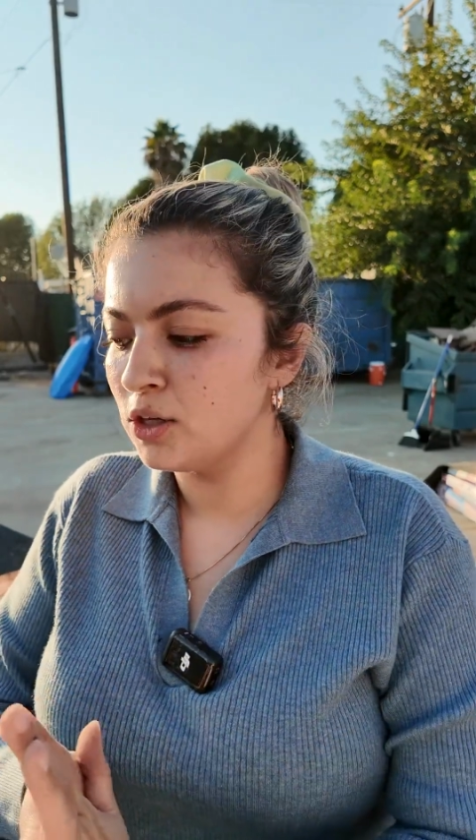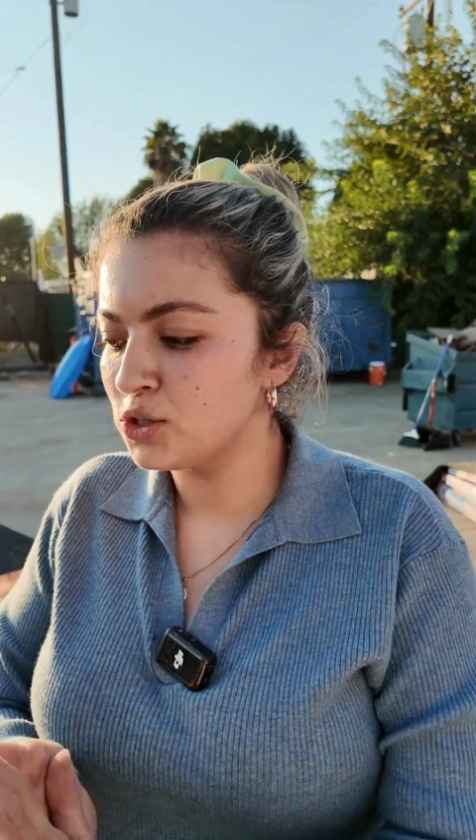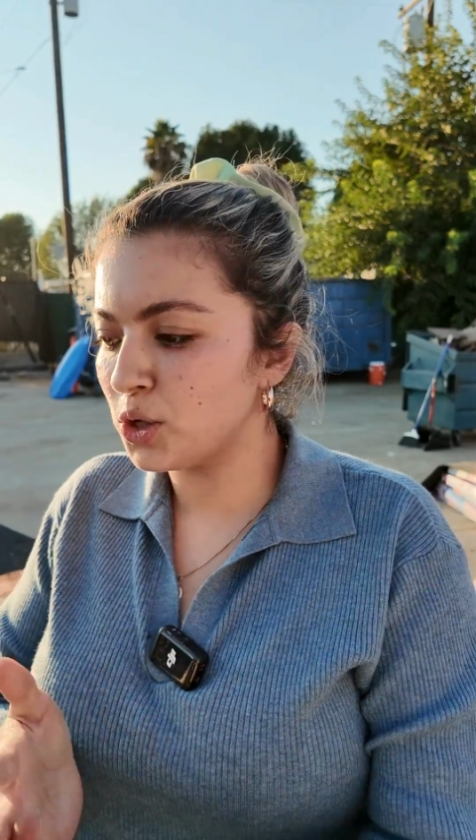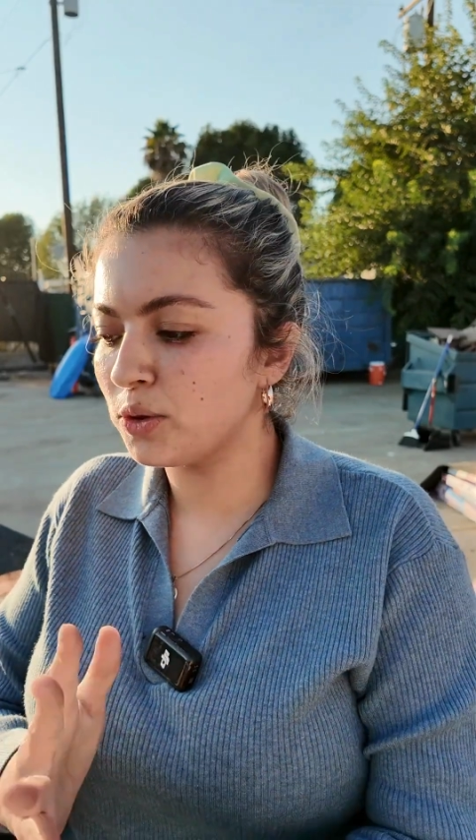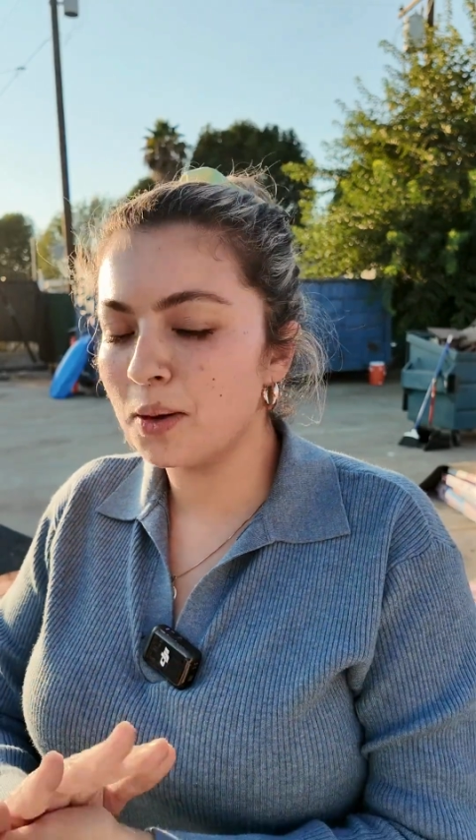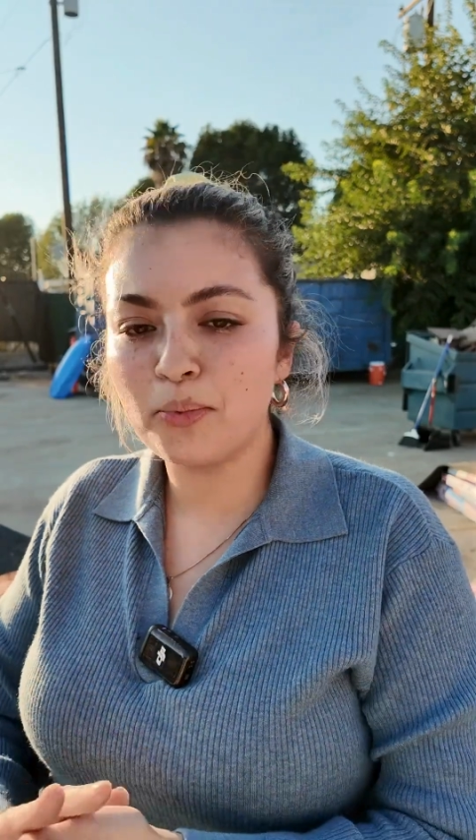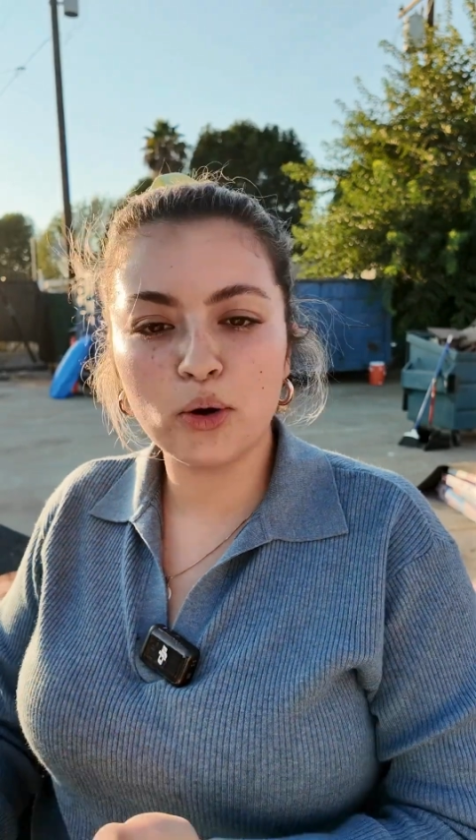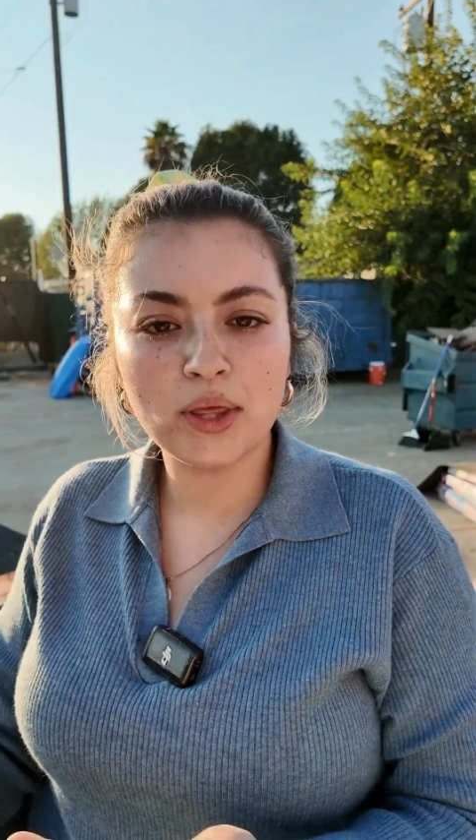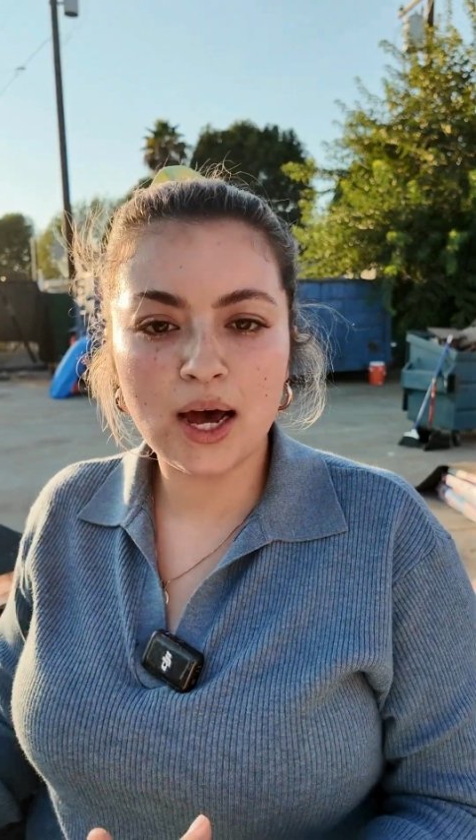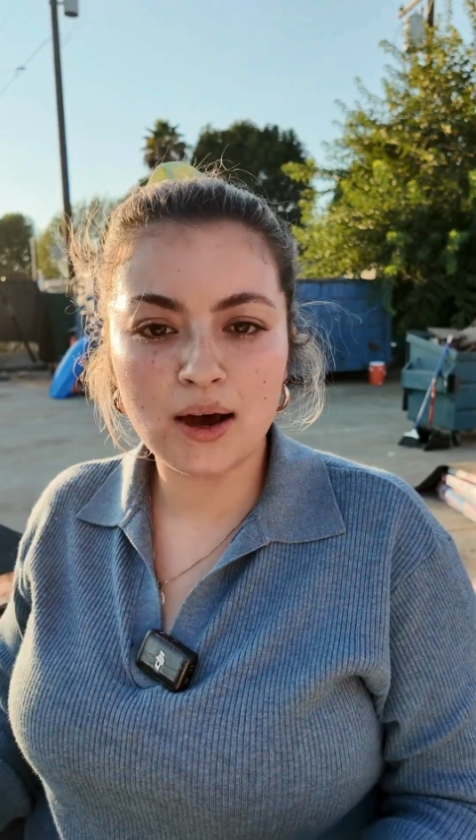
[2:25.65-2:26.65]
So they
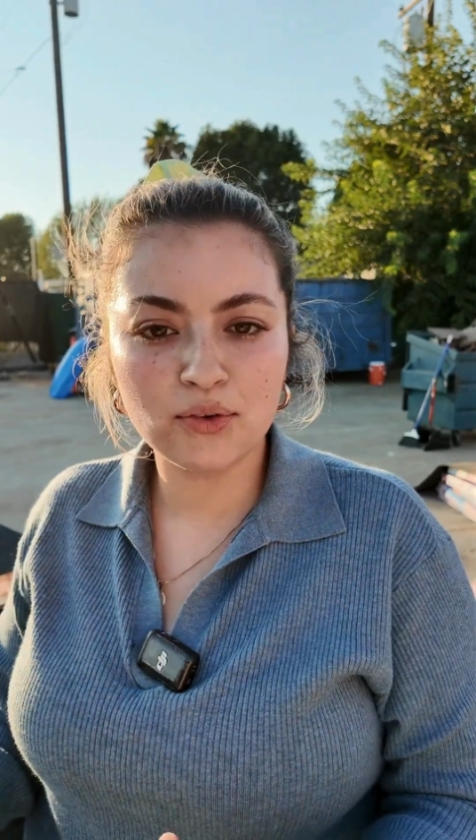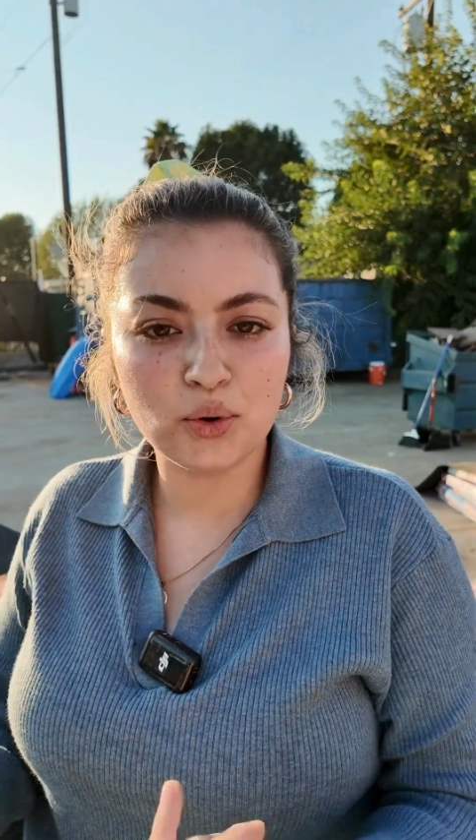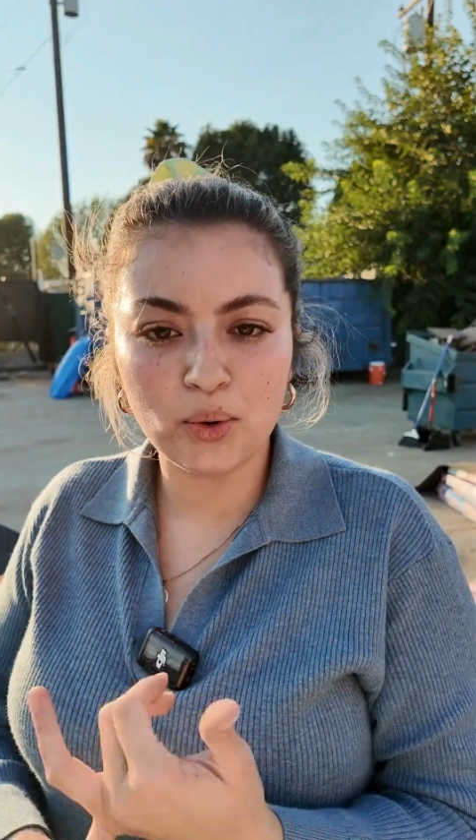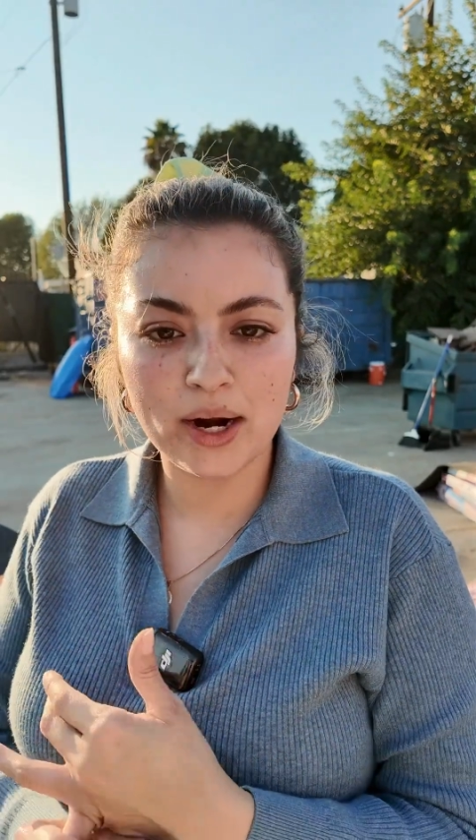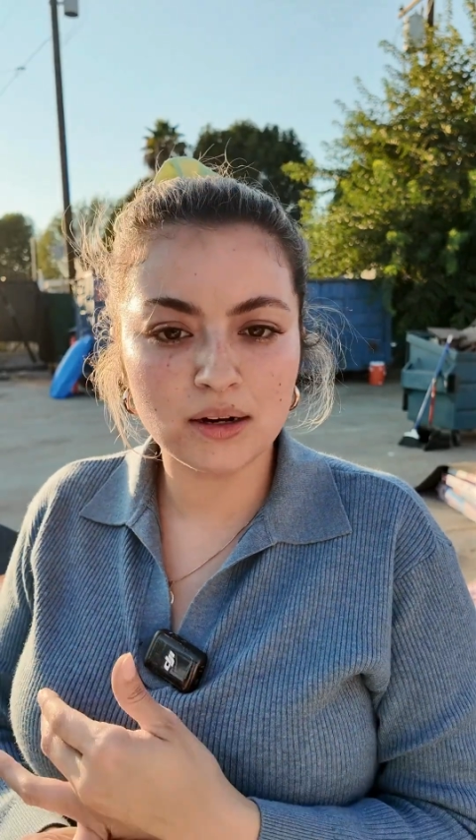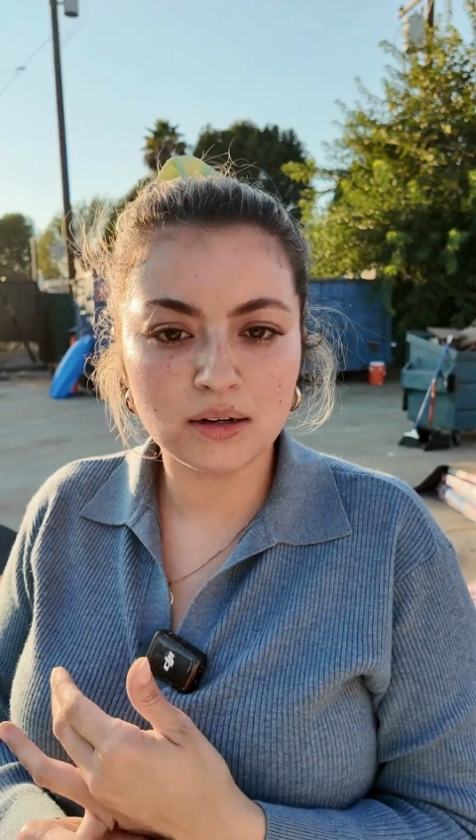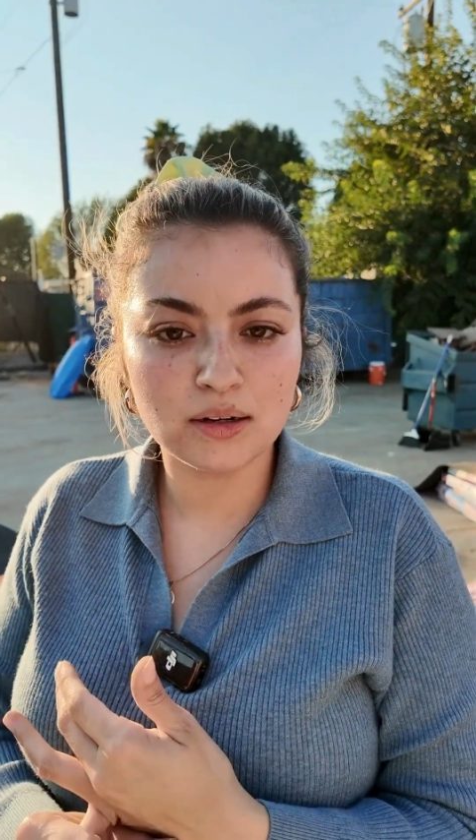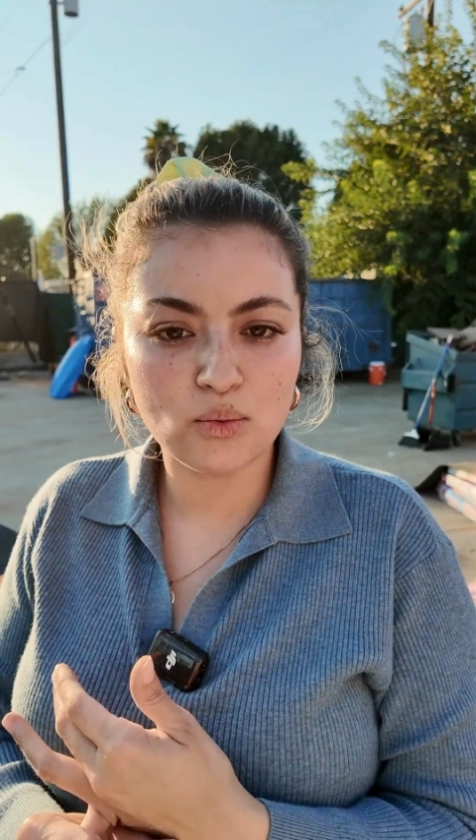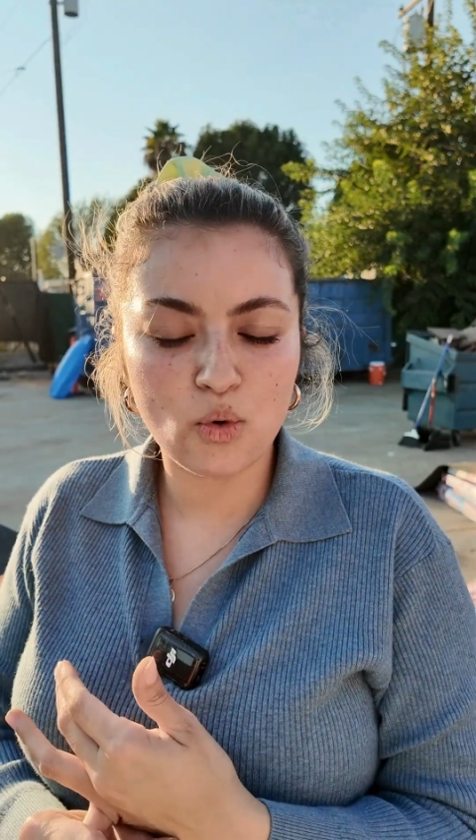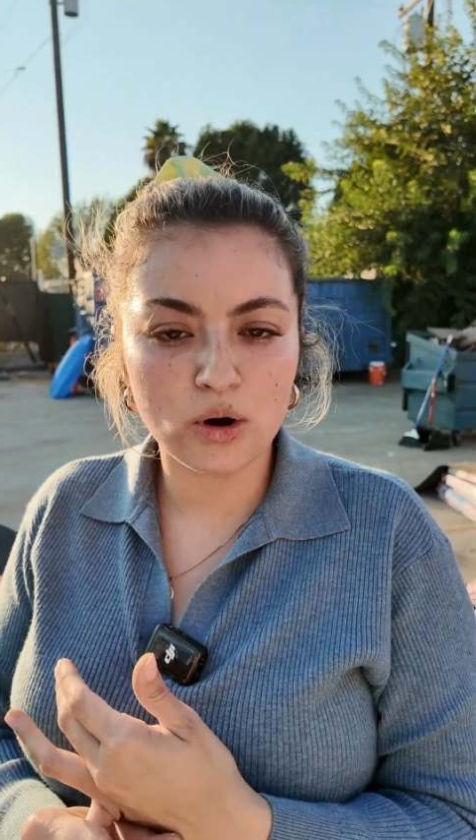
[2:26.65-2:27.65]
both have great
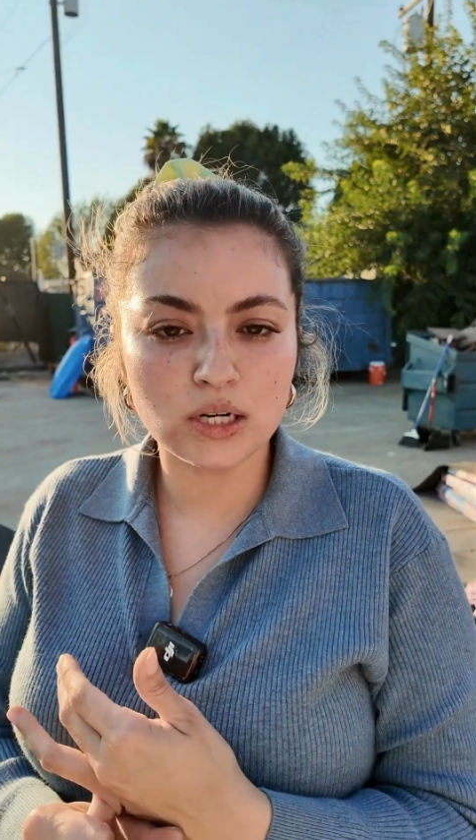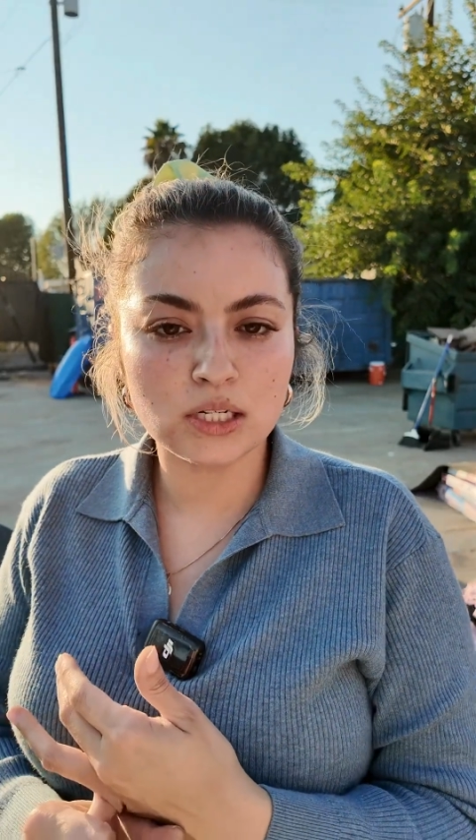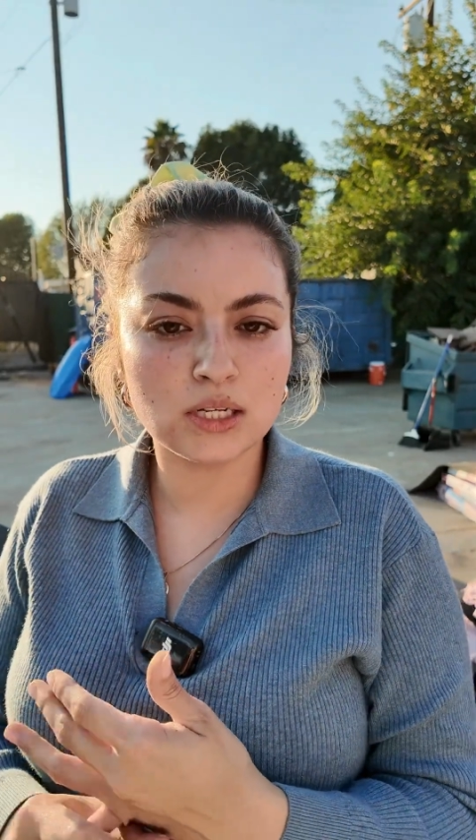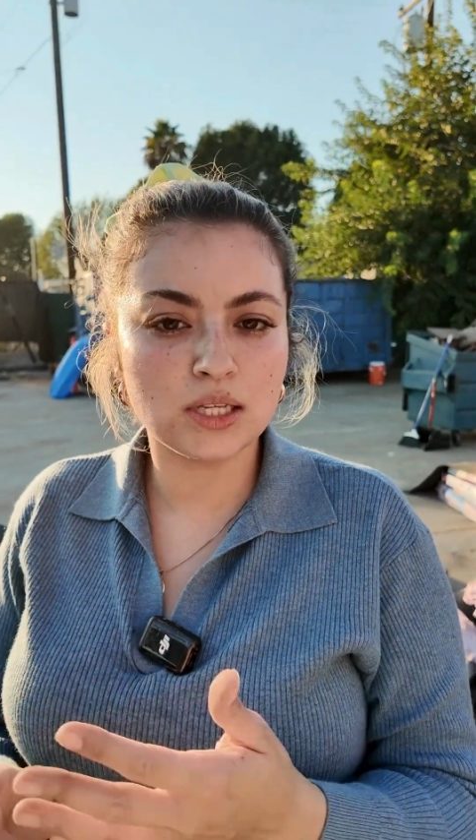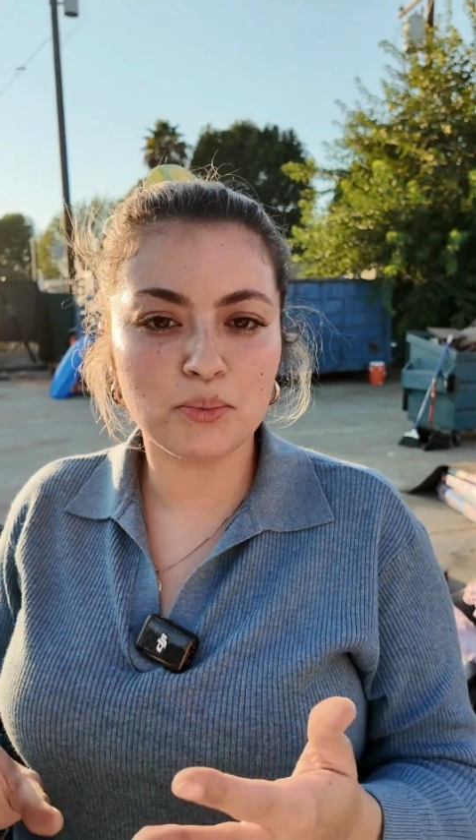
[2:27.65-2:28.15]
warranties.